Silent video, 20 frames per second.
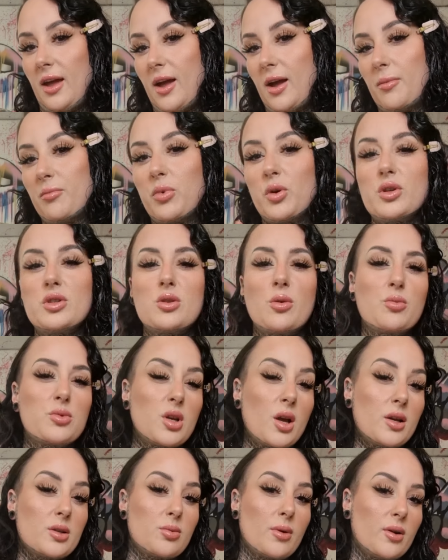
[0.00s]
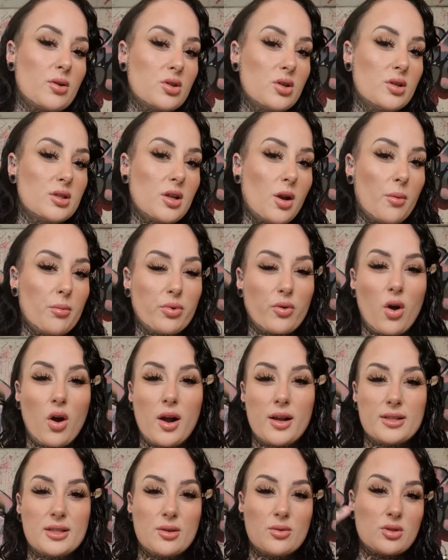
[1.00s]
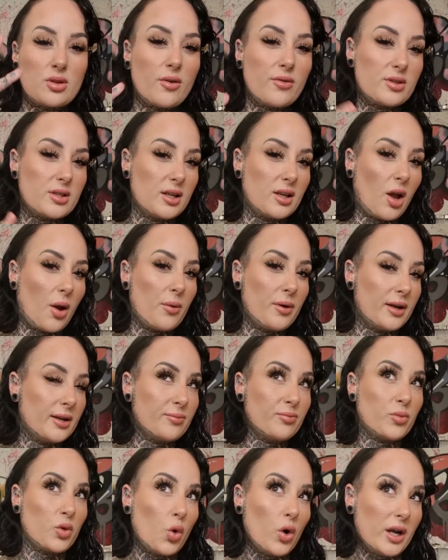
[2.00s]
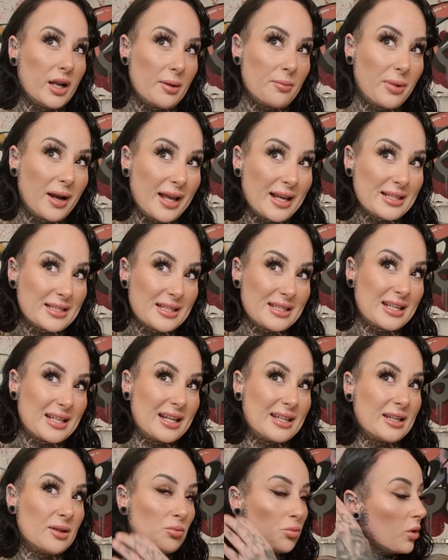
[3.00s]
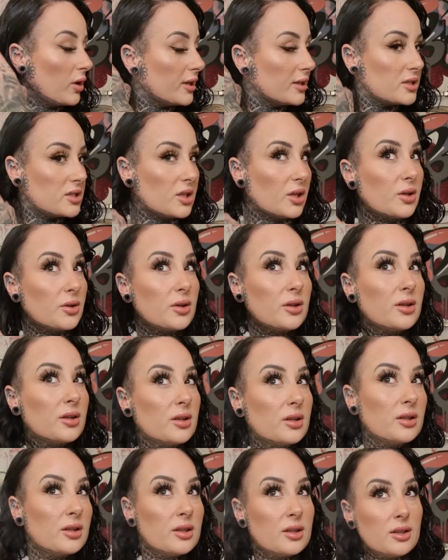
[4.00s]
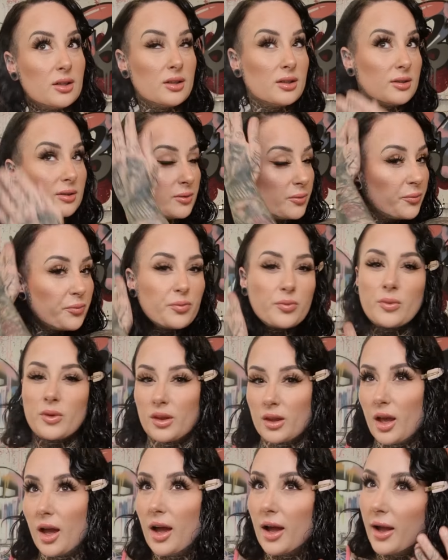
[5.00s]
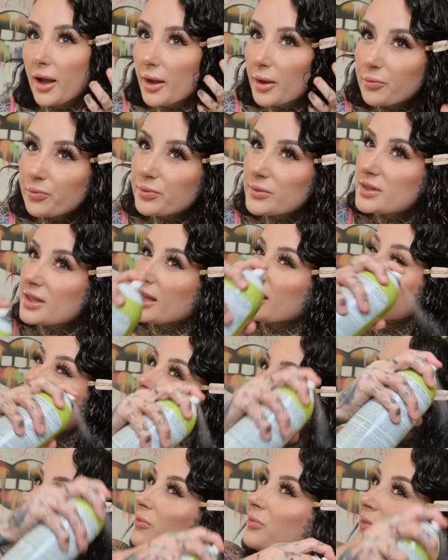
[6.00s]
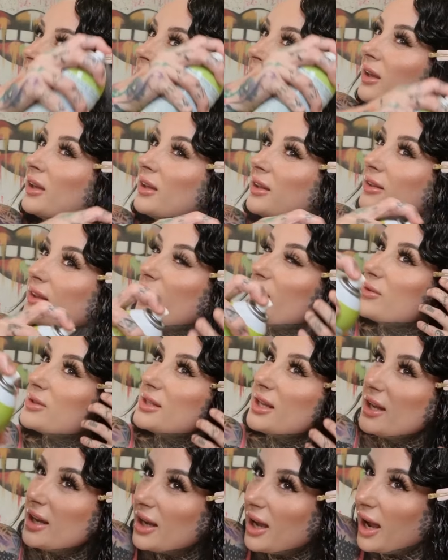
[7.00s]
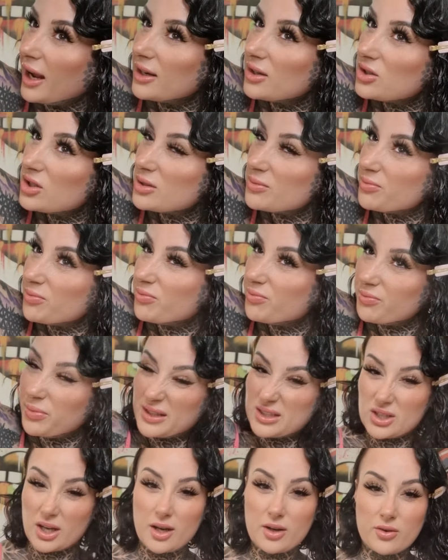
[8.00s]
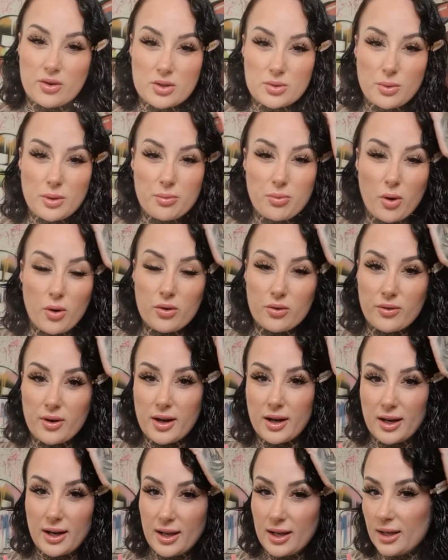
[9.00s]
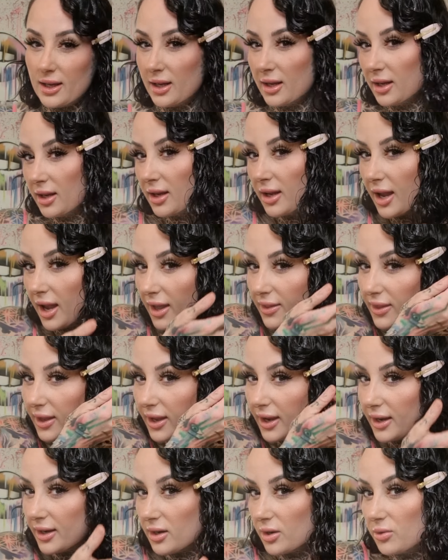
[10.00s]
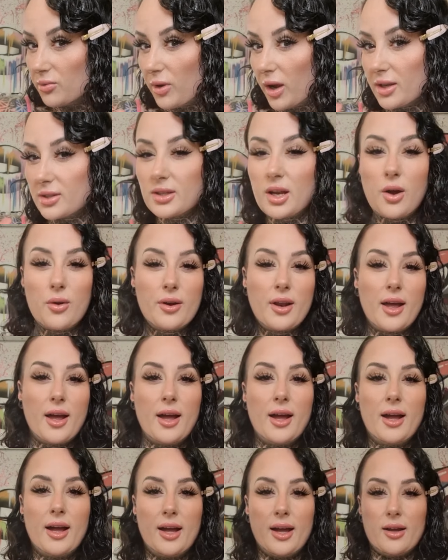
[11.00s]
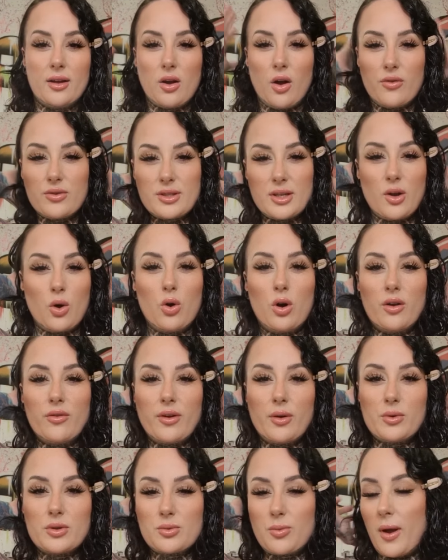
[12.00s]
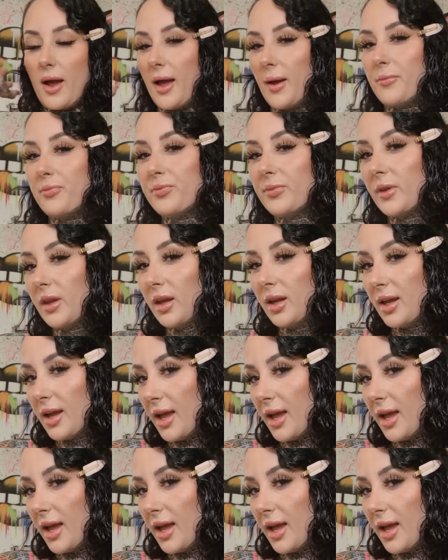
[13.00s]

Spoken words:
But sometimes when I was using it on brides, it was obviously going oily in places I didn't want it to. So yeah, that was it. And just be generous with the product, really. And then I styled the hair, obviously all of it was wet.